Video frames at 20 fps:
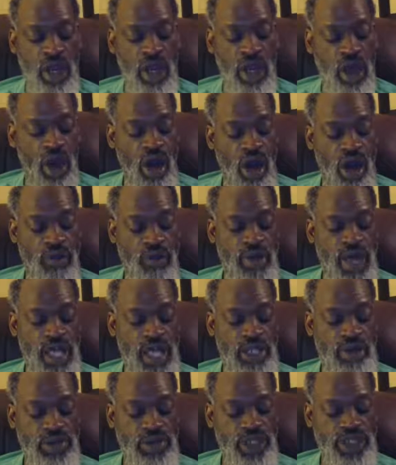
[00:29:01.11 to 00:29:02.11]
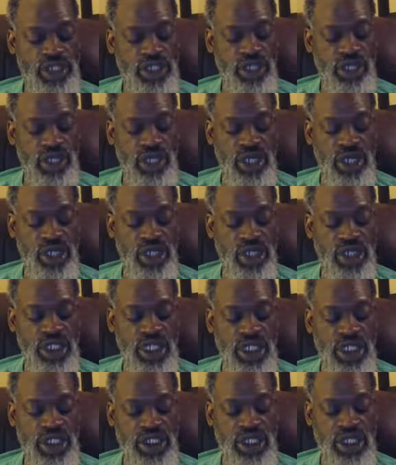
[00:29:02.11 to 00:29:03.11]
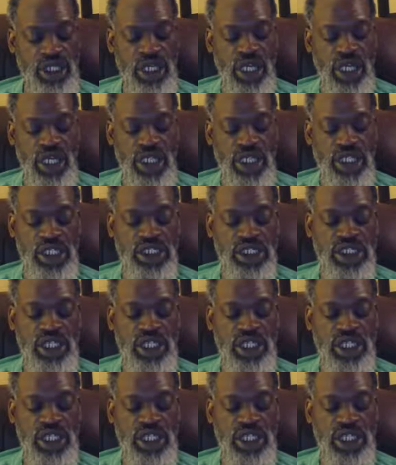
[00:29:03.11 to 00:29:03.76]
Harvey Hasbury C. Leonard Dixon, T.C.